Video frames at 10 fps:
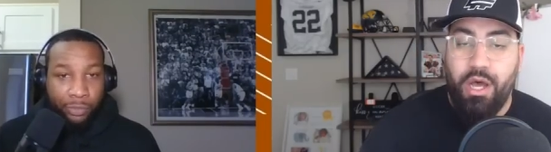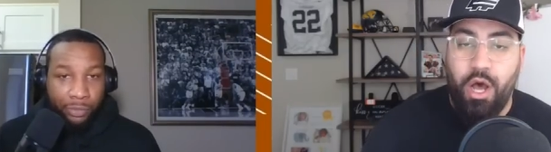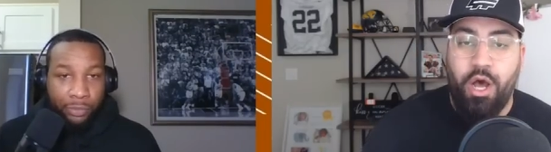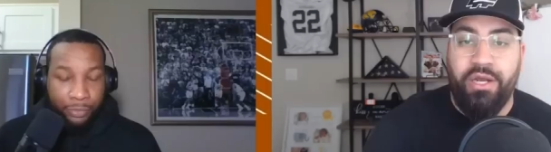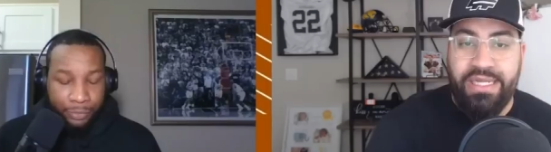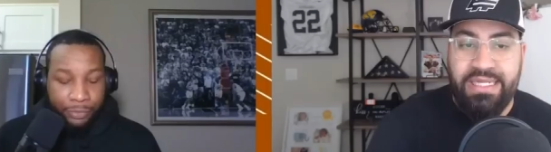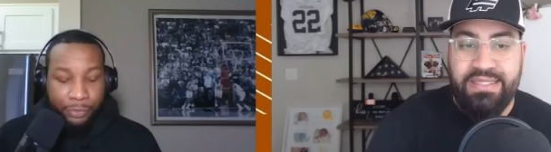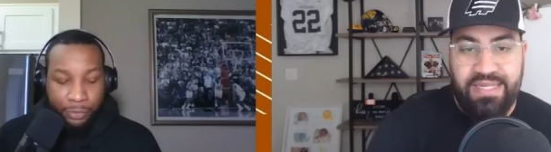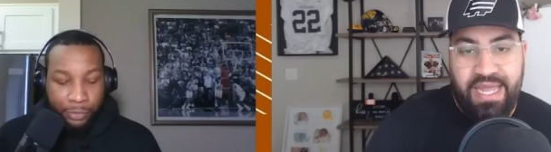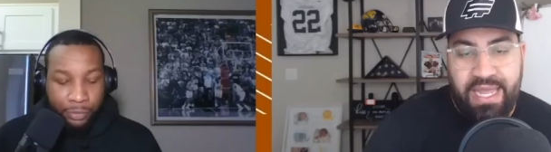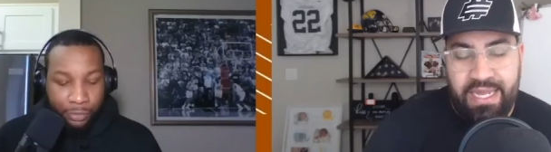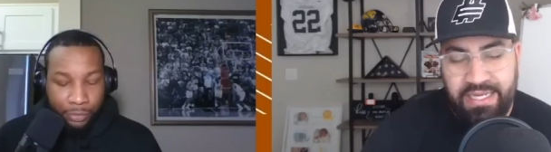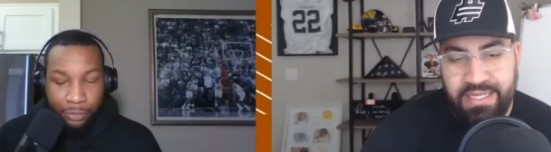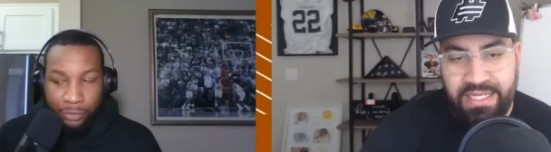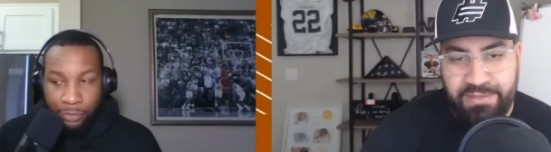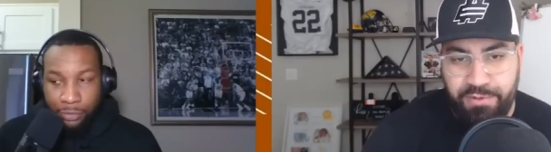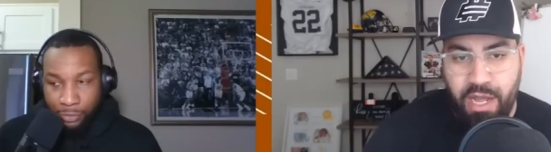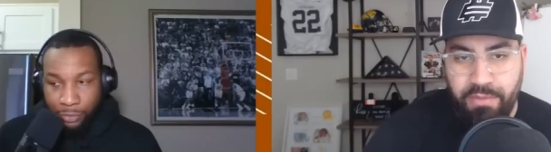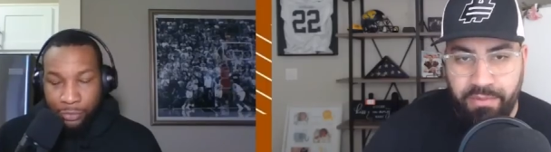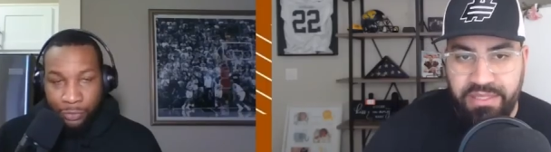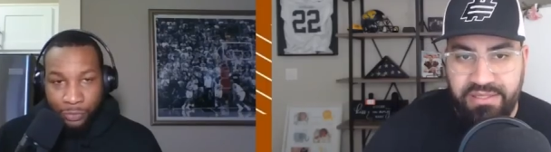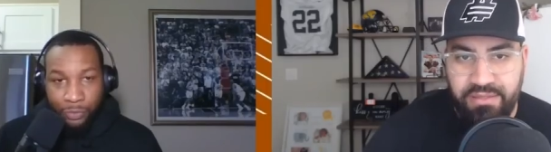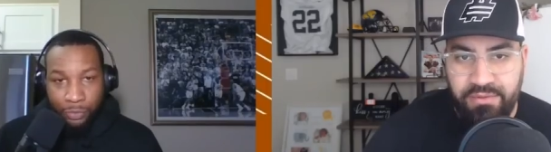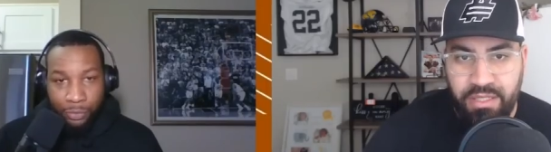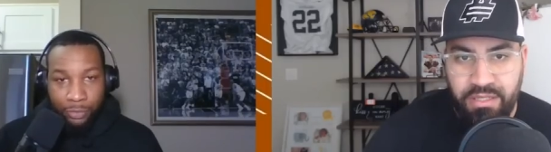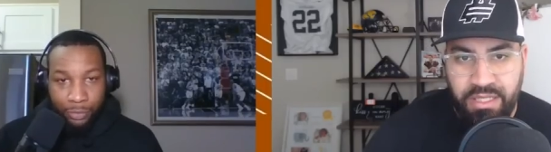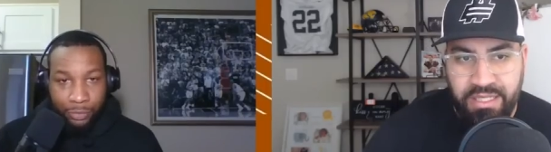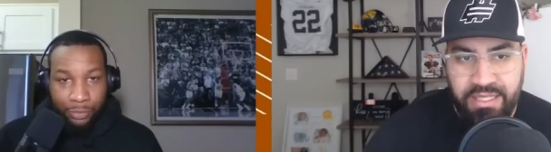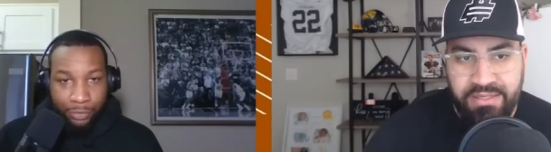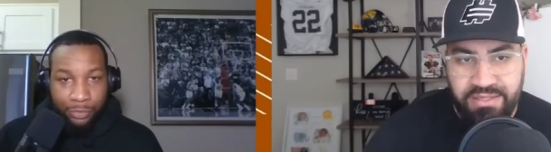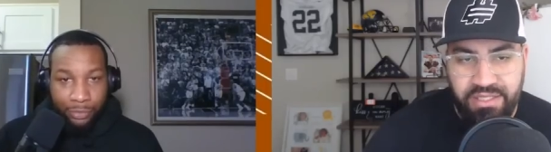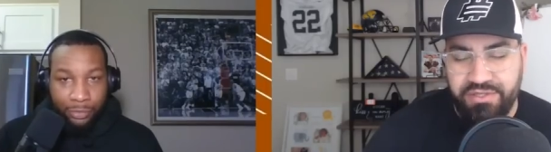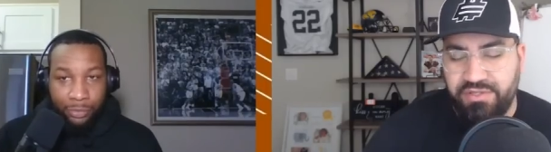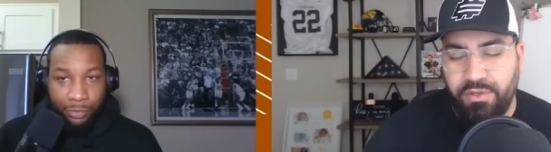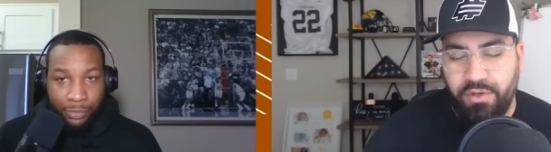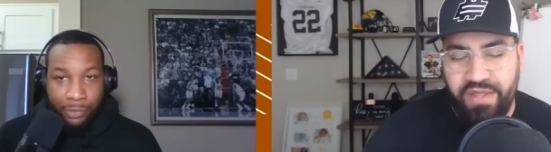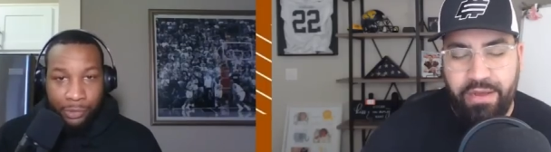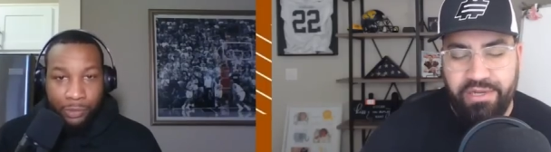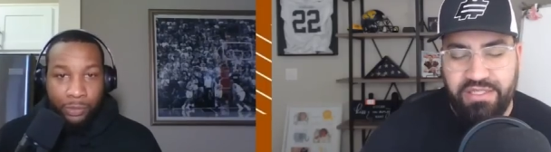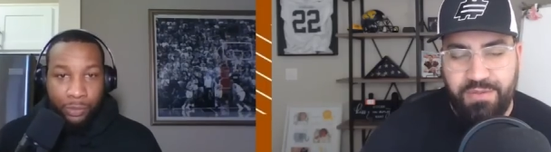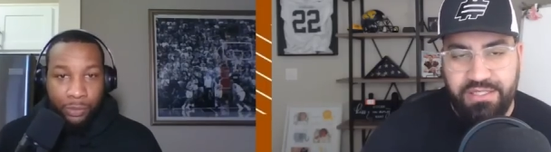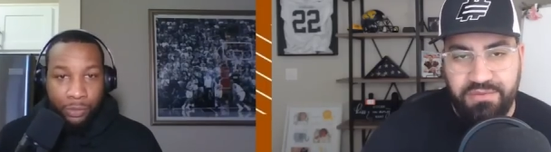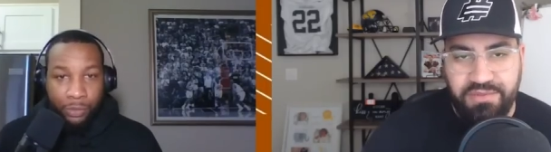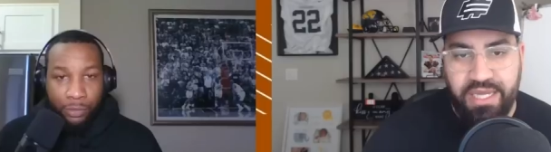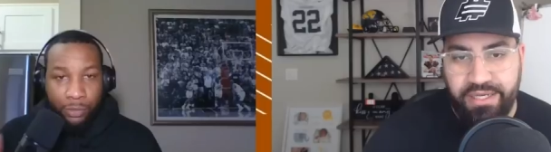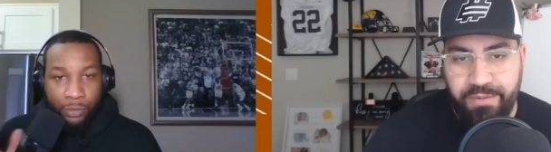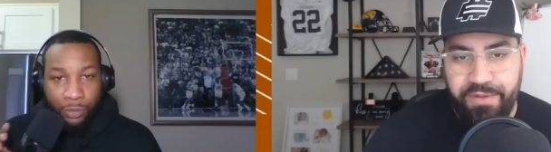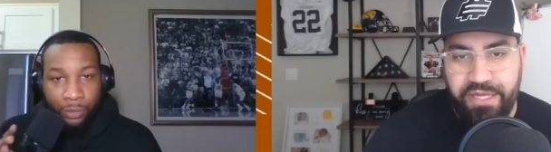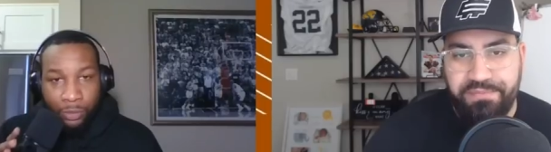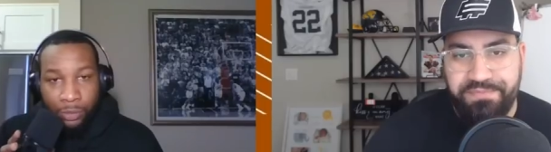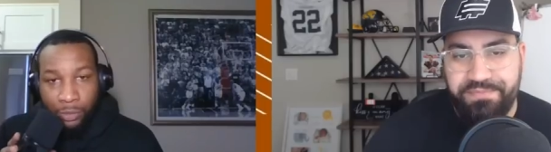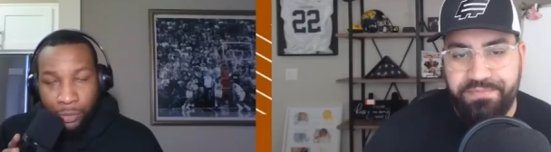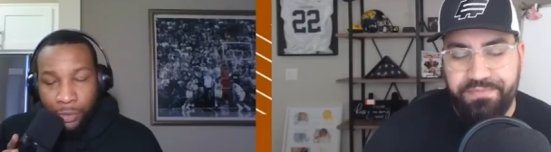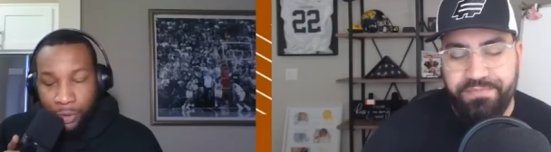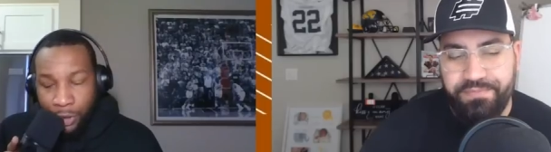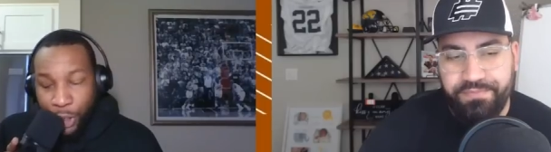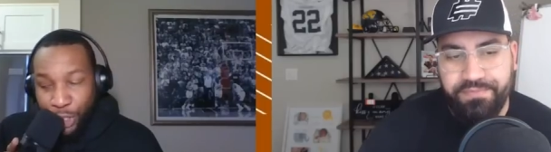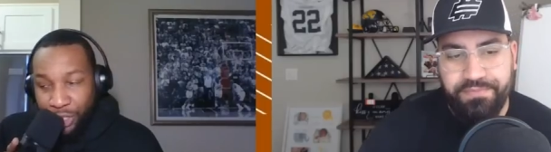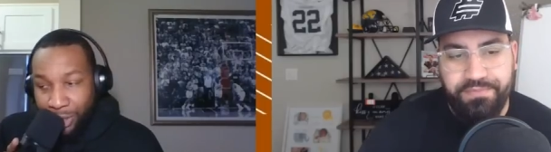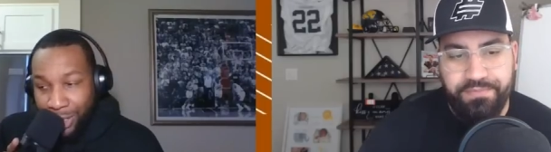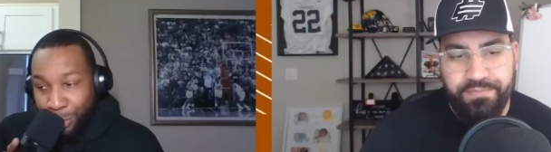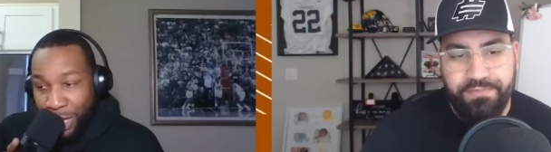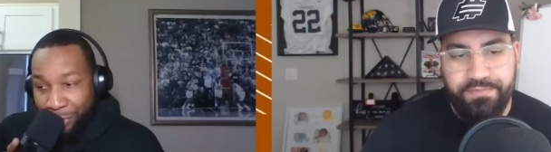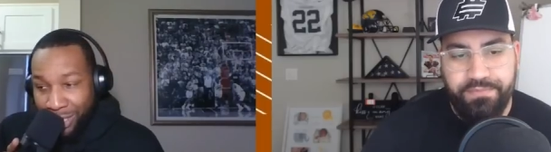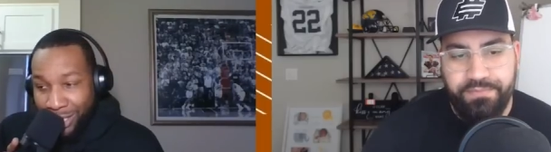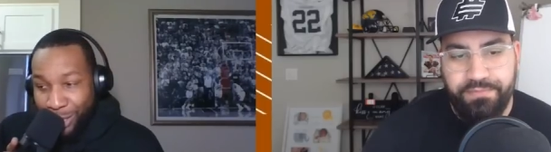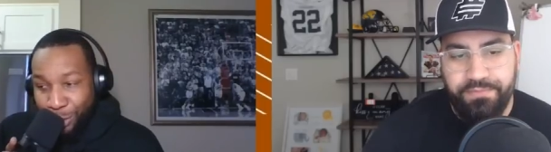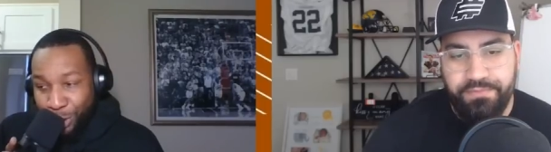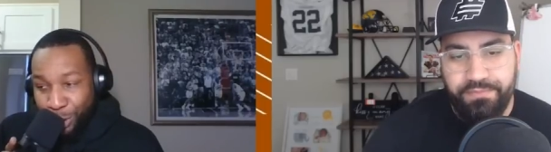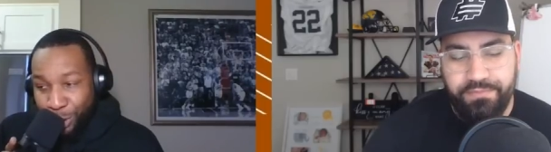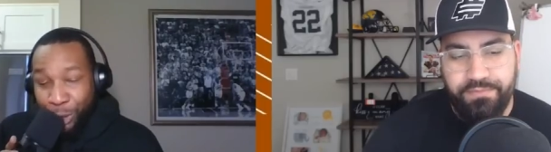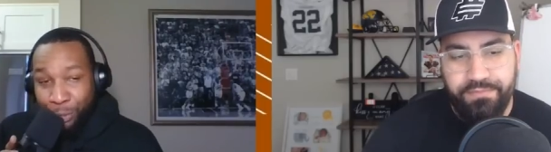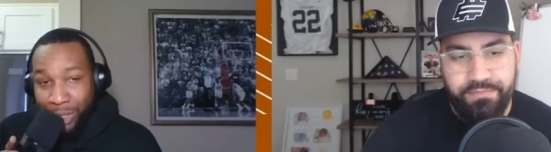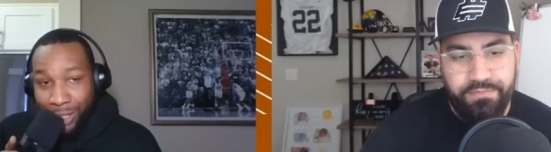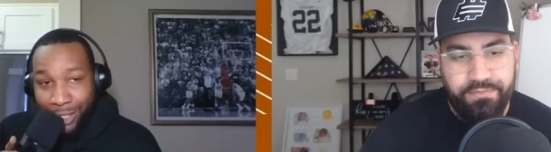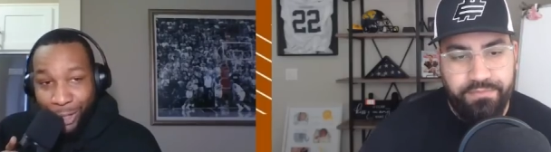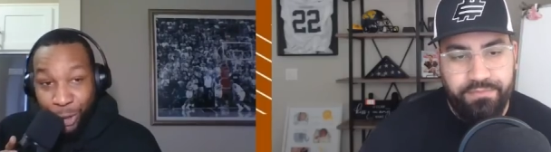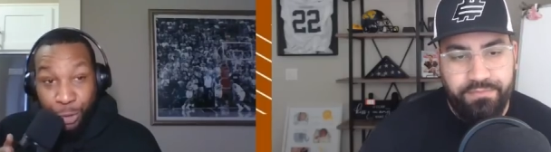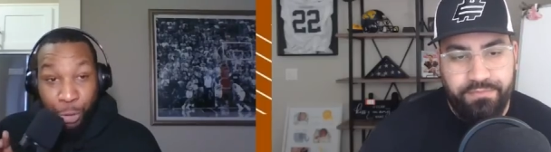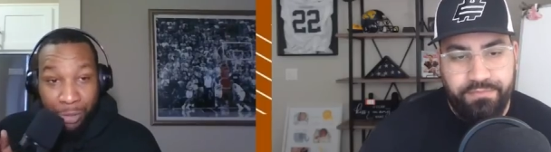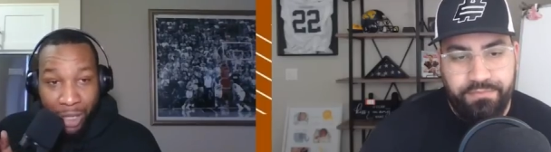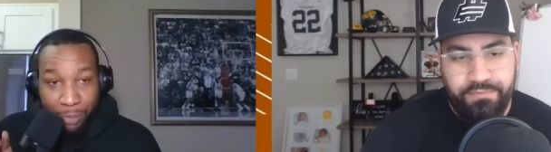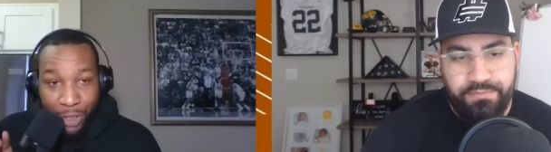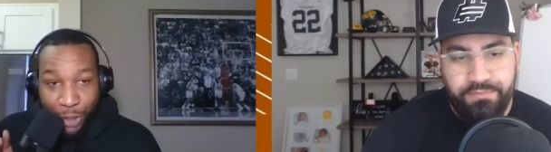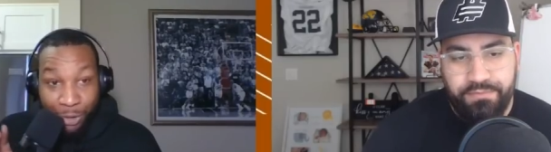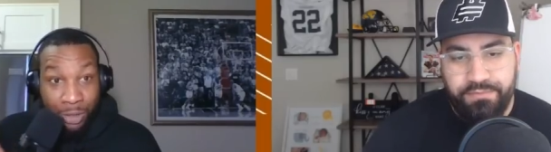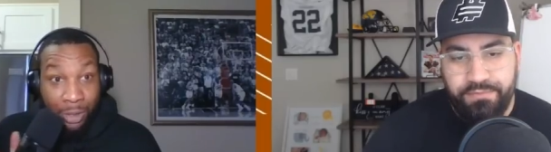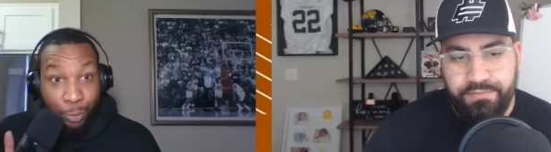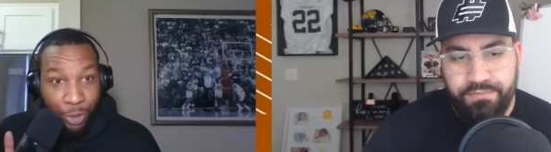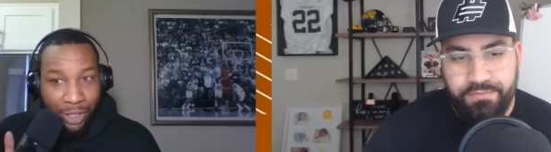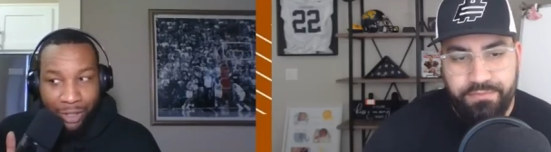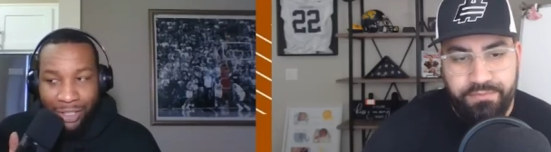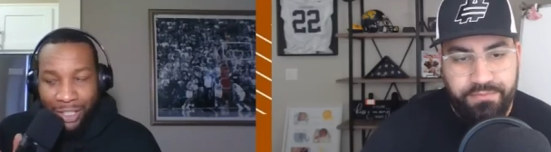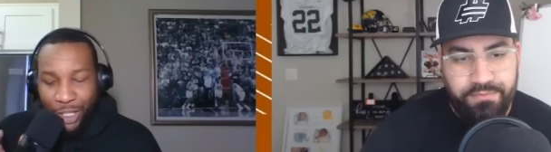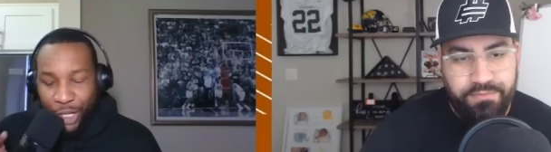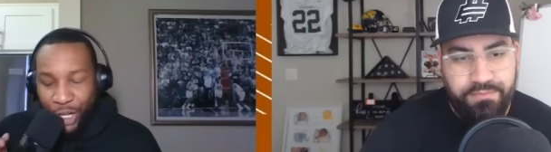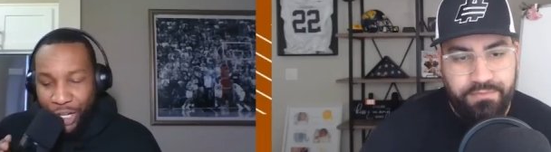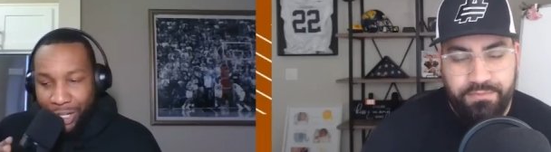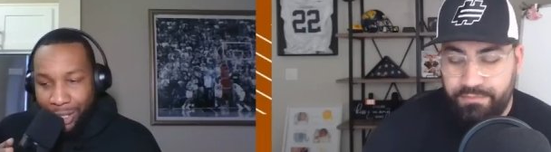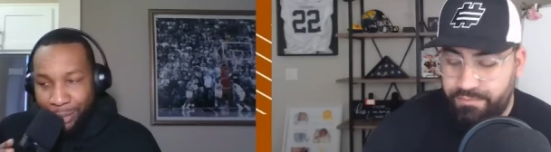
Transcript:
Speaker 1: on its end, and that's probably it's still the school that I would expect him to end up at.
Speaker 2: That's good. Yeah, we have to say the the brother being there and his quarterback being there somewhat uh,